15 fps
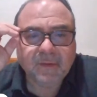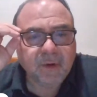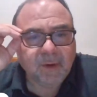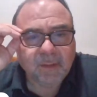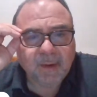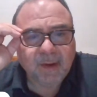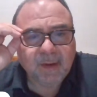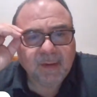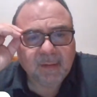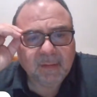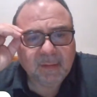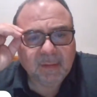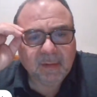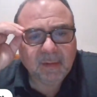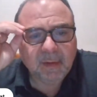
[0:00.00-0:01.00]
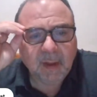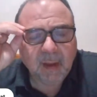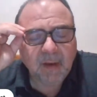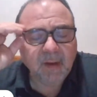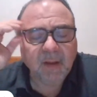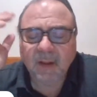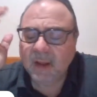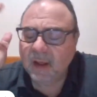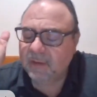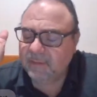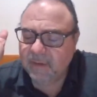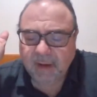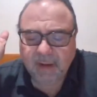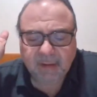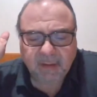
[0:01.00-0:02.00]
with Roma. He
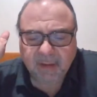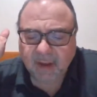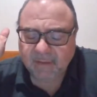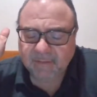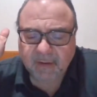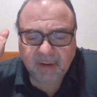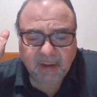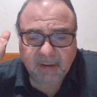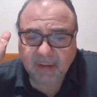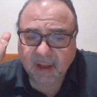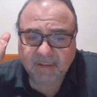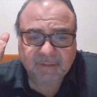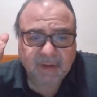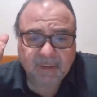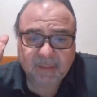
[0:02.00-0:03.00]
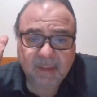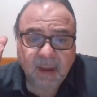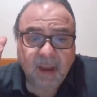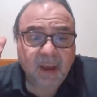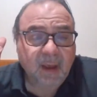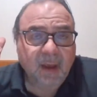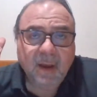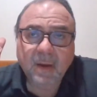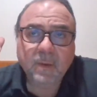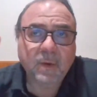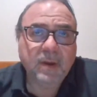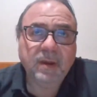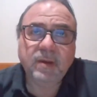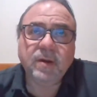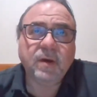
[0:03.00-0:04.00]
loved them.
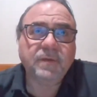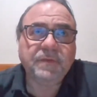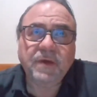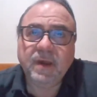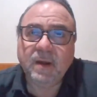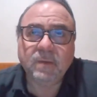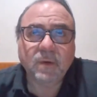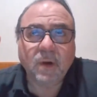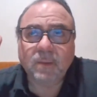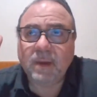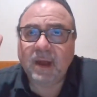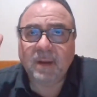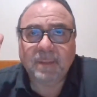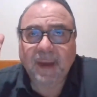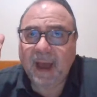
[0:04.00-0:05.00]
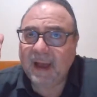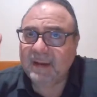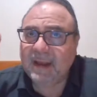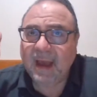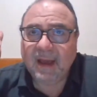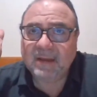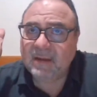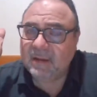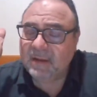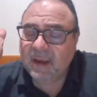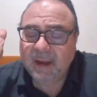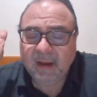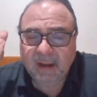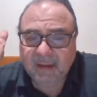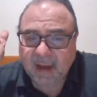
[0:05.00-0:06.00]
You know, if you get Roma on a podcast, he'll
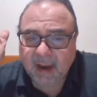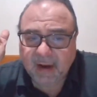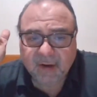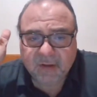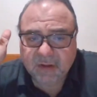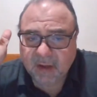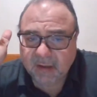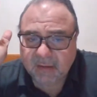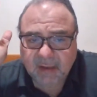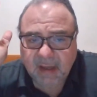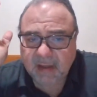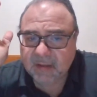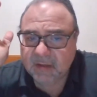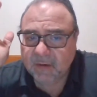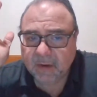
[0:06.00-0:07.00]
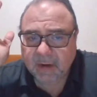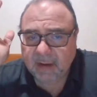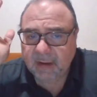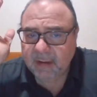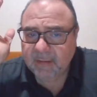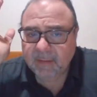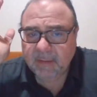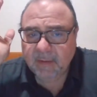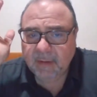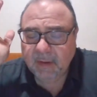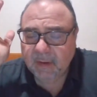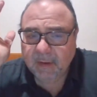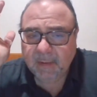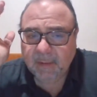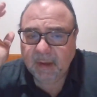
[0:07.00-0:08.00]
tell you the Tiger Chung Lee story.
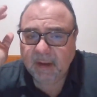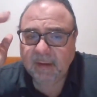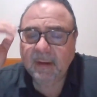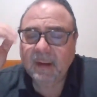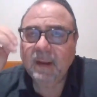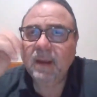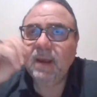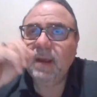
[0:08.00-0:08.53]
You know what I mean?